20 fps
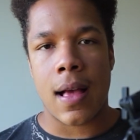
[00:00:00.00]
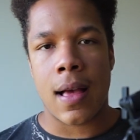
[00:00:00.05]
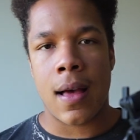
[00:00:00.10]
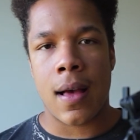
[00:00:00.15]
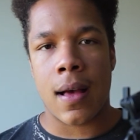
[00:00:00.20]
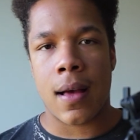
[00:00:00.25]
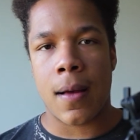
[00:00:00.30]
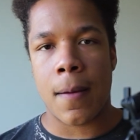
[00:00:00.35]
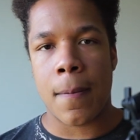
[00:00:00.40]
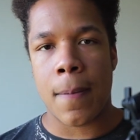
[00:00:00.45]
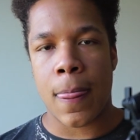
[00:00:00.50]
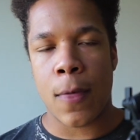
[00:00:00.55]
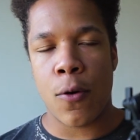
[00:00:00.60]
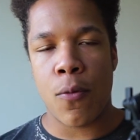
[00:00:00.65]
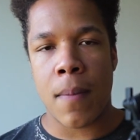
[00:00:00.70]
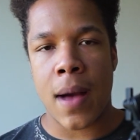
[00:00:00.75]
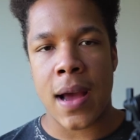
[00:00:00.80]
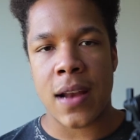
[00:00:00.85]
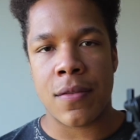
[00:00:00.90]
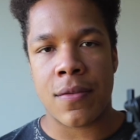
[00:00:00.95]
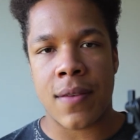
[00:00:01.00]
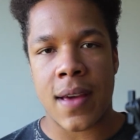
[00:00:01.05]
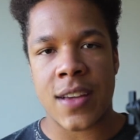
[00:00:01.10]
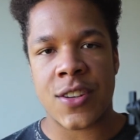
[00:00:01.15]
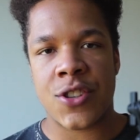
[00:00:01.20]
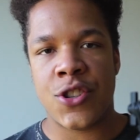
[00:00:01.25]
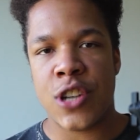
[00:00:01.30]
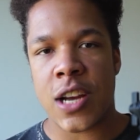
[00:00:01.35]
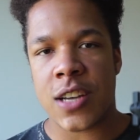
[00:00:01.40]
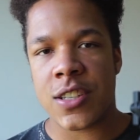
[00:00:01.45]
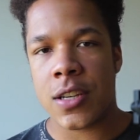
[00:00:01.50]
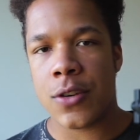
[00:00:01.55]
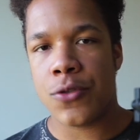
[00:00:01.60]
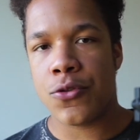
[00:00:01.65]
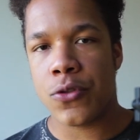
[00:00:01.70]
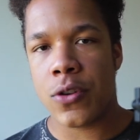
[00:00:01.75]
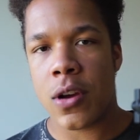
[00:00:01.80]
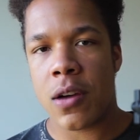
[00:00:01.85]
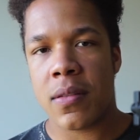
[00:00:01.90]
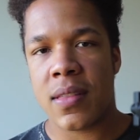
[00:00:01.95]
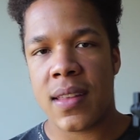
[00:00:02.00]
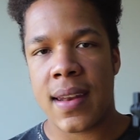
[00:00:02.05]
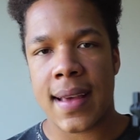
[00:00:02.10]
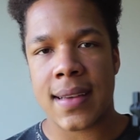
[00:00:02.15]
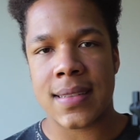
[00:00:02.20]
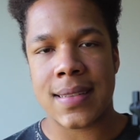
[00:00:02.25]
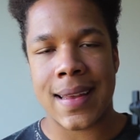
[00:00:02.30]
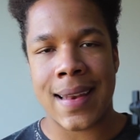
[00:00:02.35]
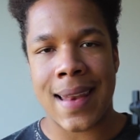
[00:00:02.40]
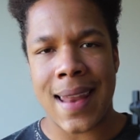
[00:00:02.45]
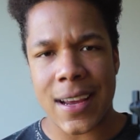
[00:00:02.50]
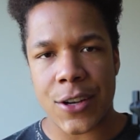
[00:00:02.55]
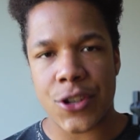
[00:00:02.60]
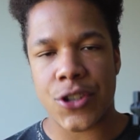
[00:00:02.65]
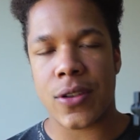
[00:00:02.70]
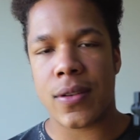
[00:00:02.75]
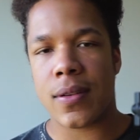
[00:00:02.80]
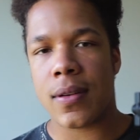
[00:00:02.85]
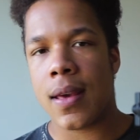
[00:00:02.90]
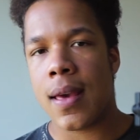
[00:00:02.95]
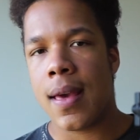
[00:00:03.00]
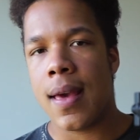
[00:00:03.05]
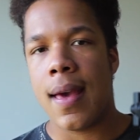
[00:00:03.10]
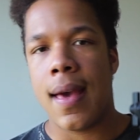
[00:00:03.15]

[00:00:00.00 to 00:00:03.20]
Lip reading: who might face Justin Trudeau in the next election.